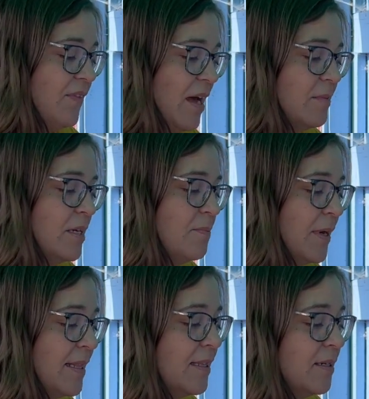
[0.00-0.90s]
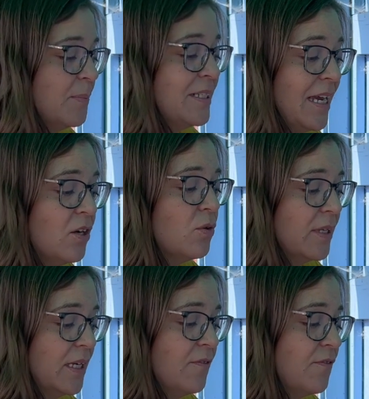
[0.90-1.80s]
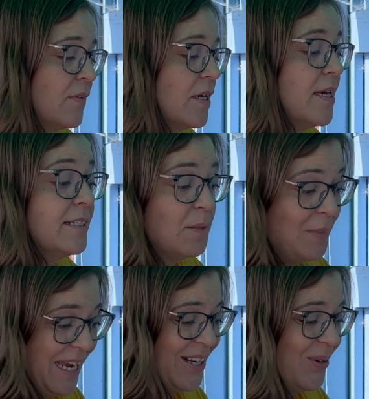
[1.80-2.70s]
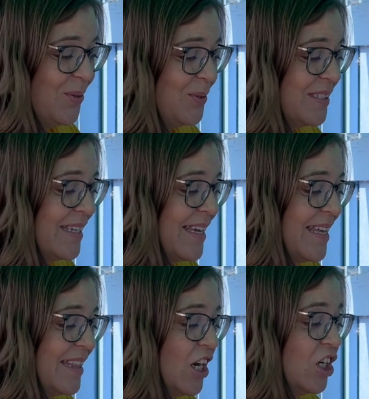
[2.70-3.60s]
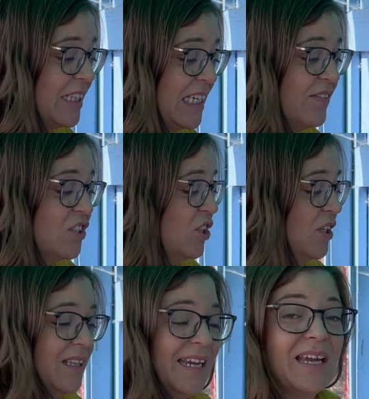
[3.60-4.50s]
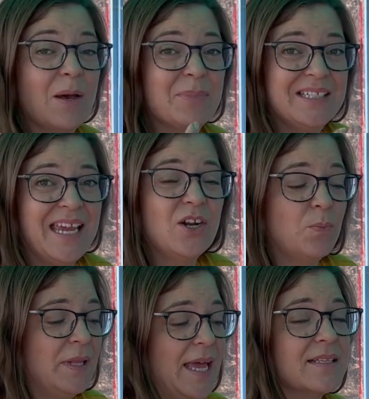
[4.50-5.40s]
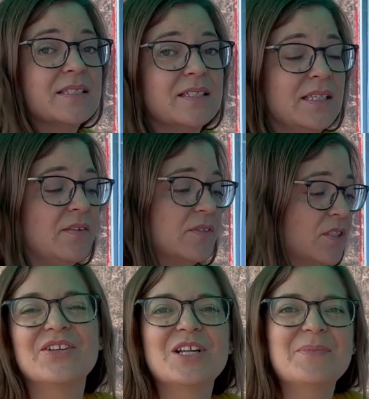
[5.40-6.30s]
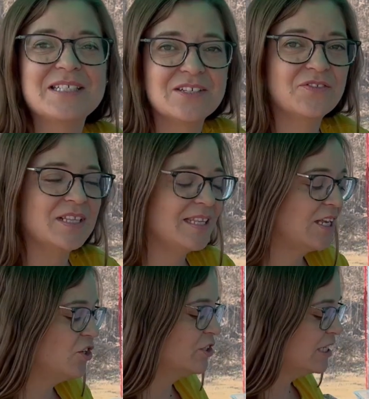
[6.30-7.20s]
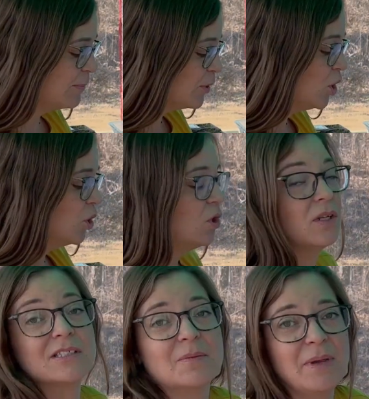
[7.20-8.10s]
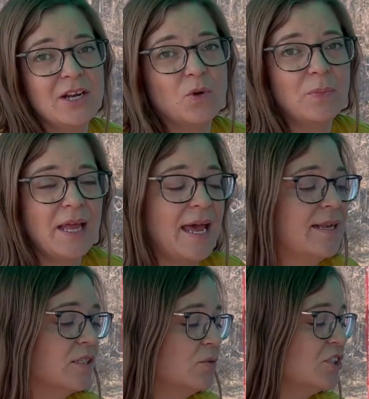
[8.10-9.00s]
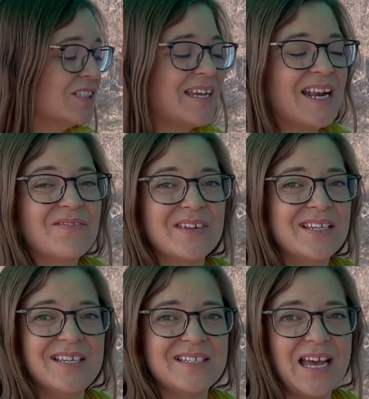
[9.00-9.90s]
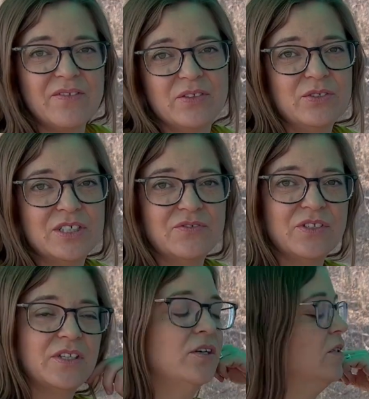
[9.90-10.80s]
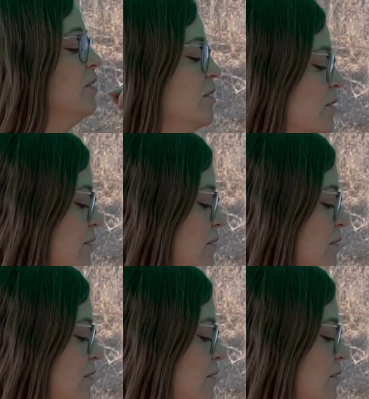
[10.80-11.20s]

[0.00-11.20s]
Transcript: family, but the potato leaf tomatoes, their leaves look like a potato plant's leaves. They're a little bit different than your typical tomato plant, so it's just kind of neat to have those different looks.